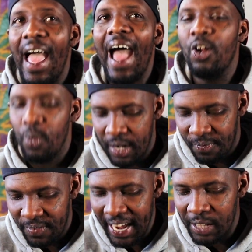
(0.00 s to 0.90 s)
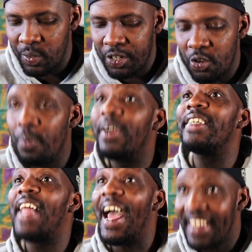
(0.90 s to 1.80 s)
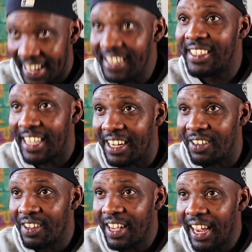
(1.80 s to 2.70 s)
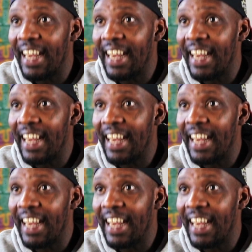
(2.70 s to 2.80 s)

I know what the feds would do because I didn't tell.